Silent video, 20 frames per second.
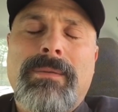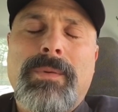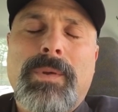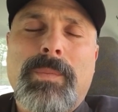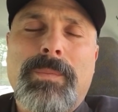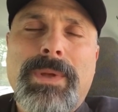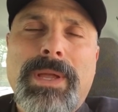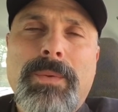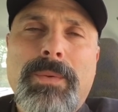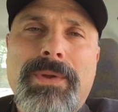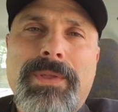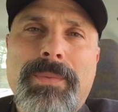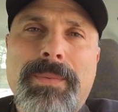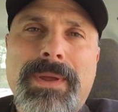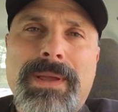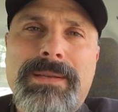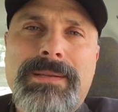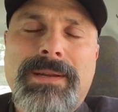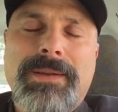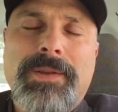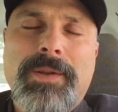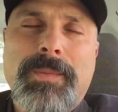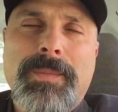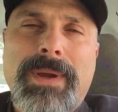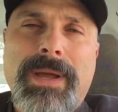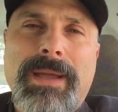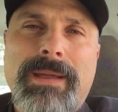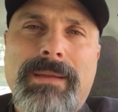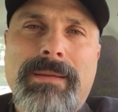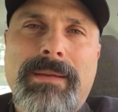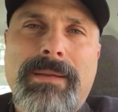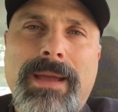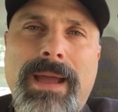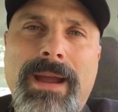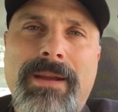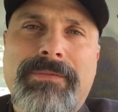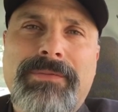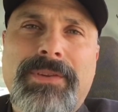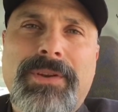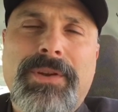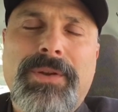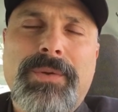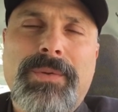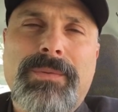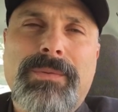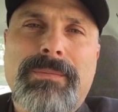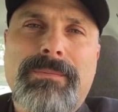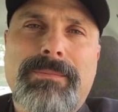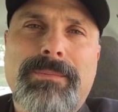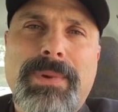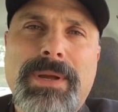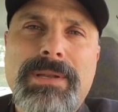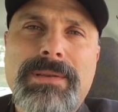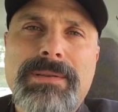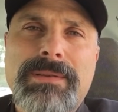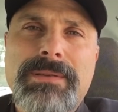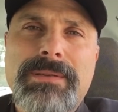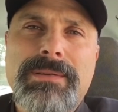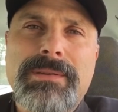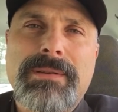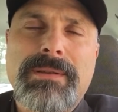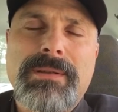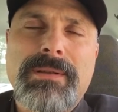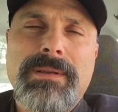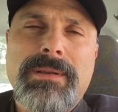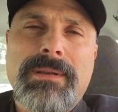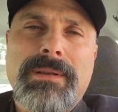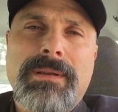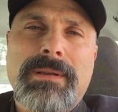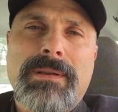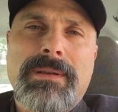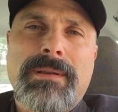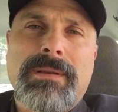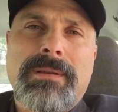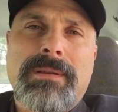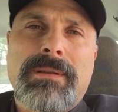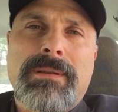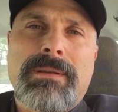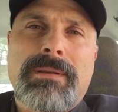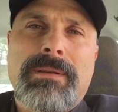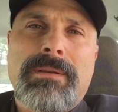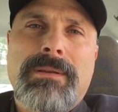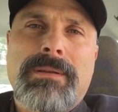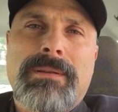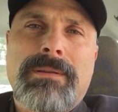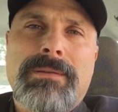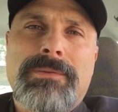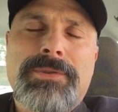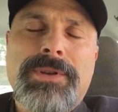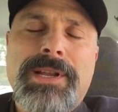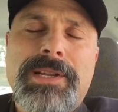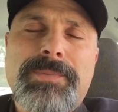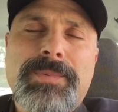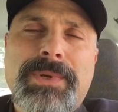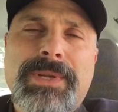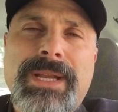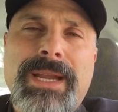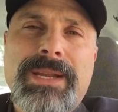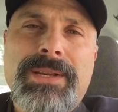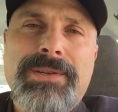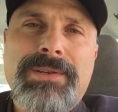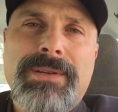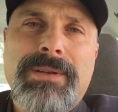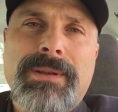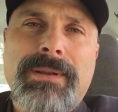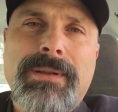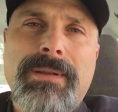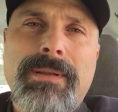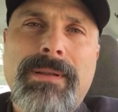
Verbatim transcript: will be with me as I do my afternoon bus transportation,